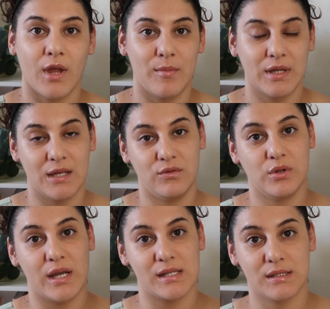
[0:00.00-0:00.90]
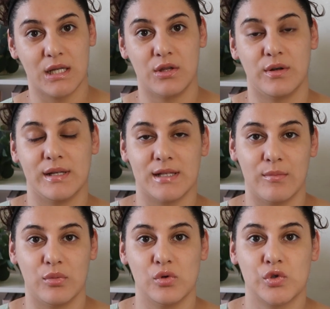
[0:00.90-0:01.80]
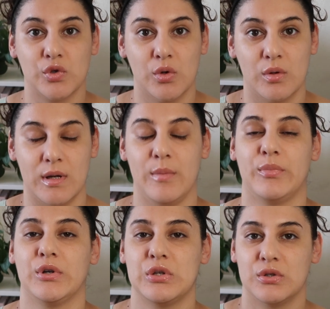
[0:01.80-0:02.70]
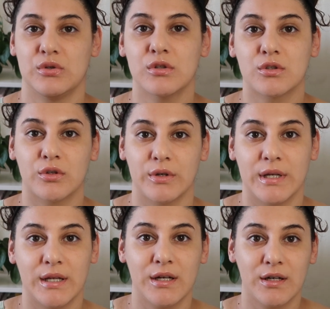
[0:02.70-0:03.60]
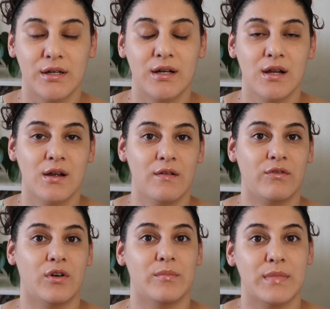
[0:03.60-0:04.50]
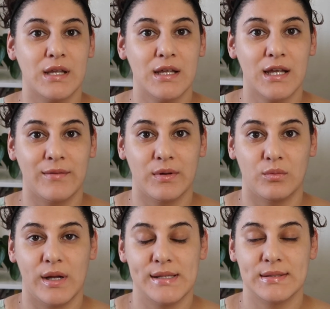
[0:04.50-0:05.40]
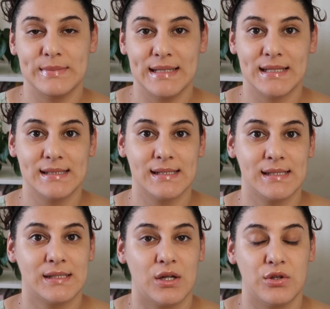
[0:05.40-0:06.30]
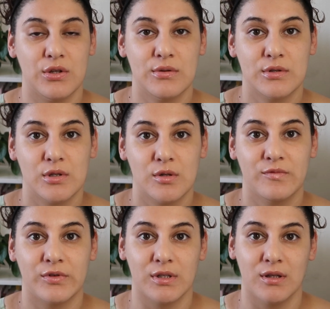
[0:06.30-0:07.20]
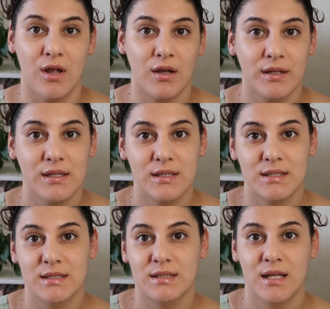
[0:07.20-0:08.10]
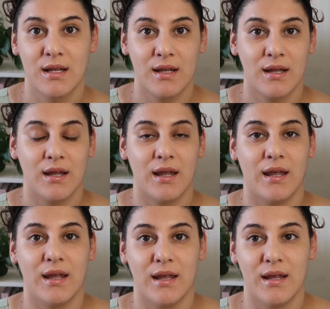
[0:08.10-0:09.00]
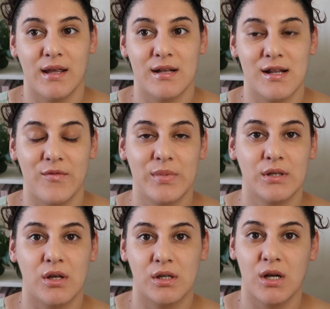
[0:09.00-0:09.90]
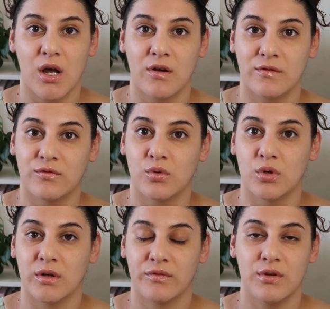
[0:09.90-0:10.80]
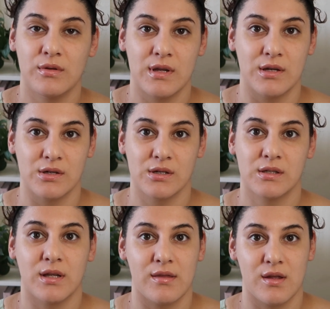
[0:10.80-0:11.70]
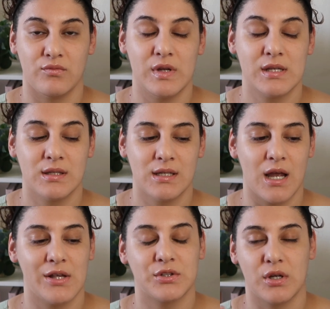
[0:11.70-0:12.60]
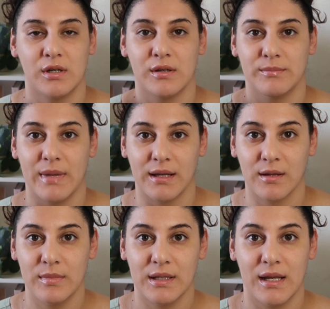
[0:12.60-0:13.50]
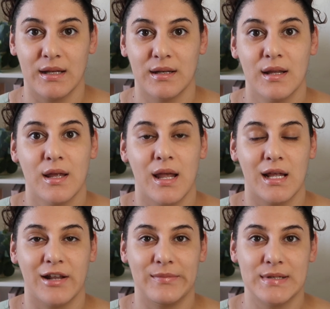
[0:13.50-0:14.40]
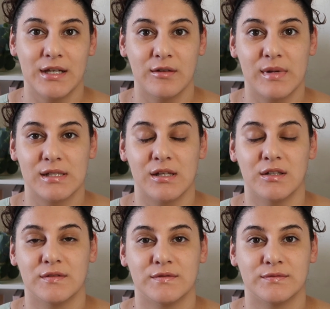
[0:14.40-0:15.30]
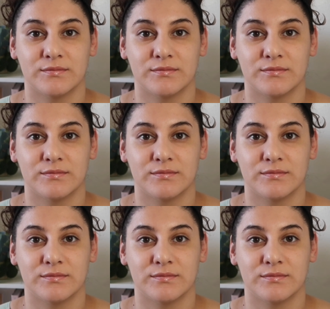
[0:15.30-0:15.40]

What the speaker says: I'm gonna give you guys another example. So a personal story here. For me, I've been wanting to be consistent on YouTube for the longest, and I've been on and off for a few years, and then recently I started back up again, and I've been telling myself,